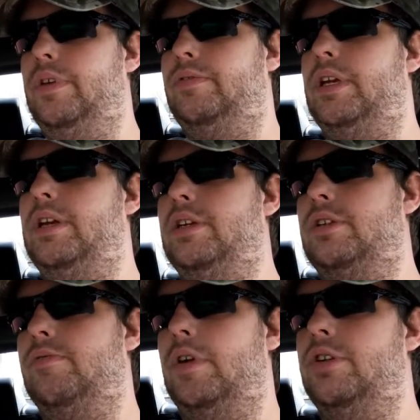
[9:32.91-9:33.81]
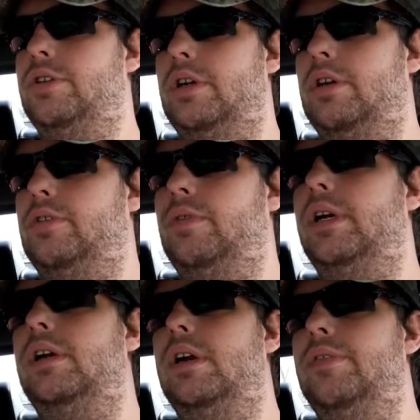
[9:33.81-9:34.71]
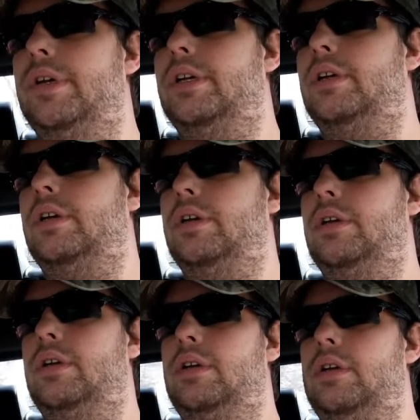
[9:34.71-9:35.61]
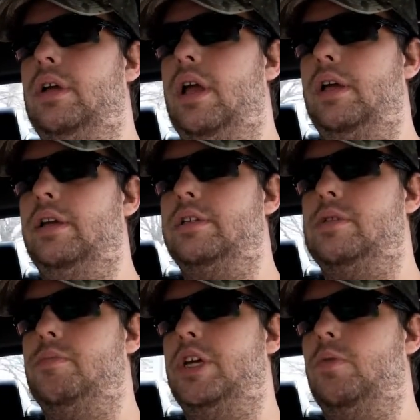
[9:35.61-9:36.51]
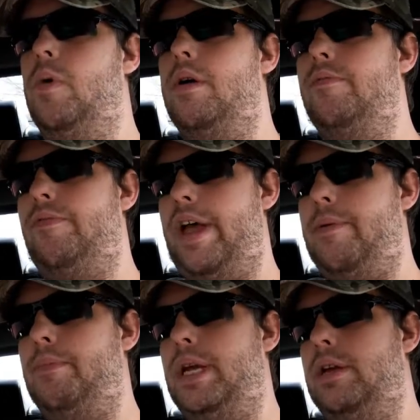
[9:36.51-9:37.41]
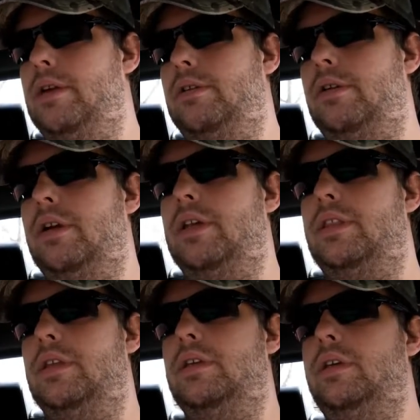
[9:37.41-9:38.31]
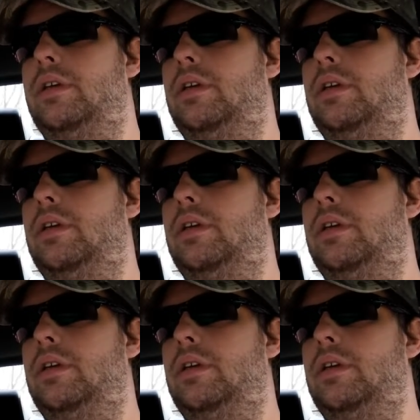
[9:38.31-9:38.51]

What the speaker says: 15-inch conversion on the rear of it and get some big fat meat underneath it.